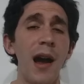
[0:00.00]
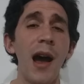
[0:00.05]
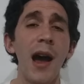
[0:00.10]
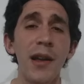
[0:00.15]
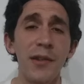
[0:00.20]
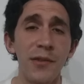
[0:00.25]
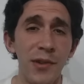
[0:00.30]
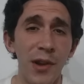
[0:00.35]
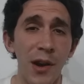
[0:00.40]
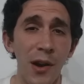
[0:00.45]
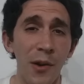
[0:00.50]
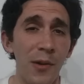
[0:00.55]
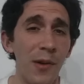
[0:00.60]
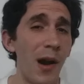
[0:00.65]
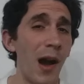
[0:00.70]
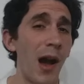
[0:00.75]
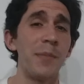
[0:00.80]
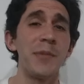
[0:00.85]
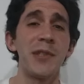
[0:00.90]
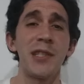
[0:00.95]
I don't
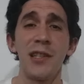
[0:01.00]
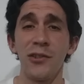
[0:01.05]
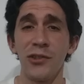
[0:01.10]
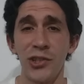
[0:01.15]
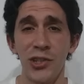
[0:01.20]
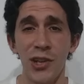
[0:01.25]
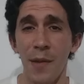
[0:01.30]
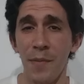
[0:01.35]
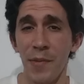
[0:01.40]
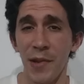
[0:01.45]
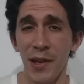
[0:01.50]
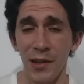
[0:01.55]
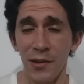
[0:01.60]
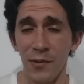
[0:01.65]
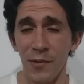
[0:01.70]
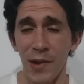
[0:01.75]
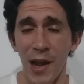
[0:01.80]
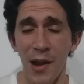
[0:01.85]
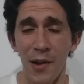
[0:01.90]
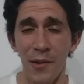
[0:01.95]
know. I'm still shopping it
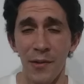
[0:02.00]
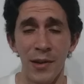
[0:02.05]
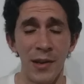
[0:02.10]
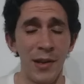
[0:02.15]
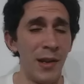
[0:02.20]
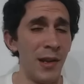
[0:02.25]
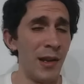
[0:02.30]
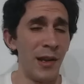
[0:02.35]
around.